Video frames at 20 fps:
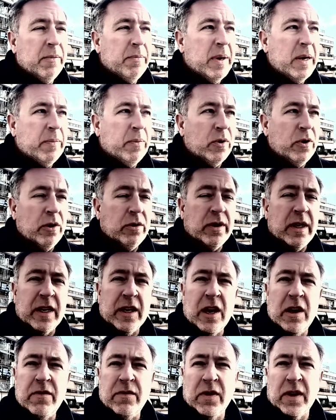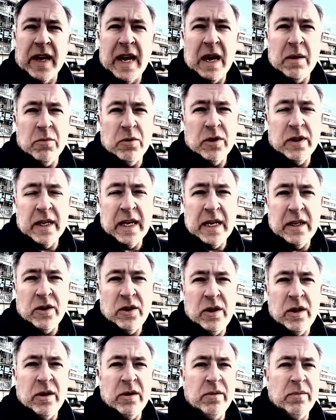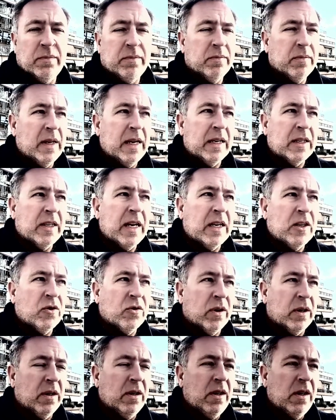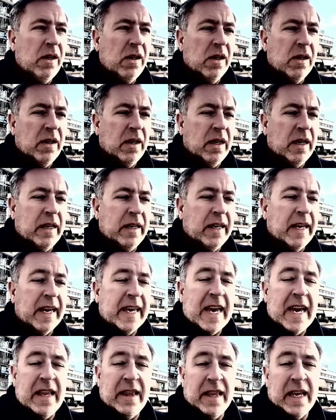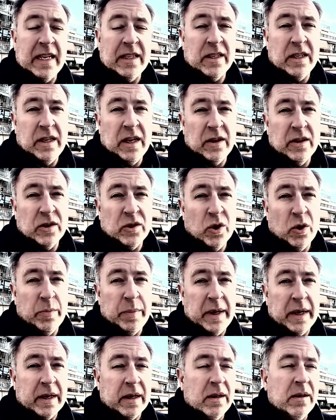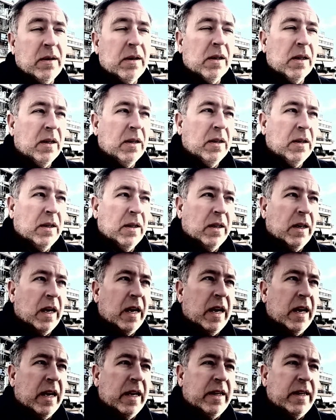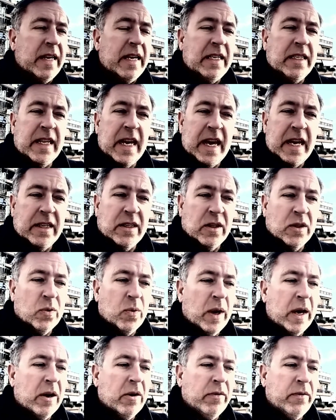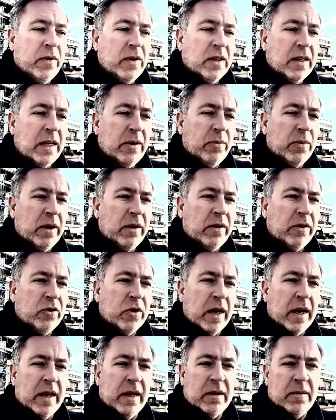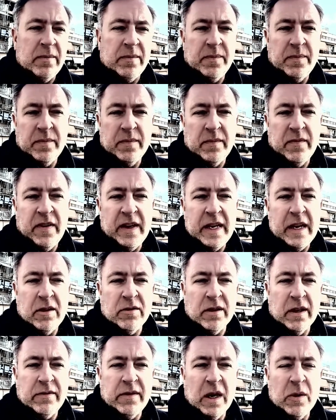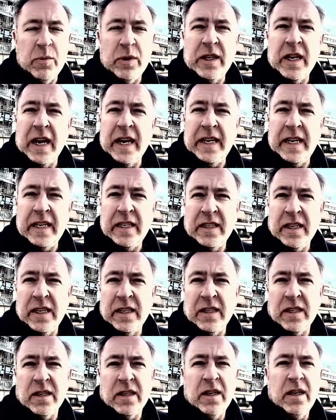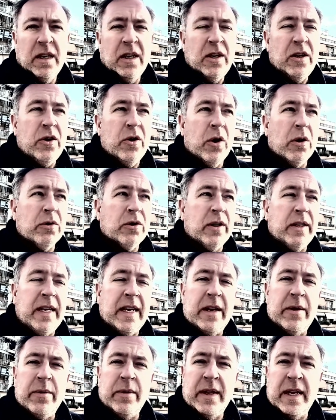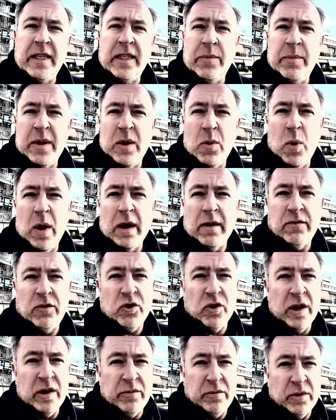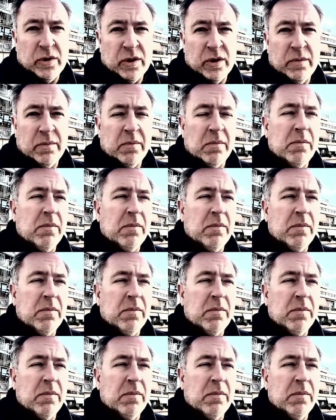people using covert cameras against you, etc. And again, that's another topic. These days as well, if you've seen with the videos I've done with Dionysus, you also need to be aware of drones.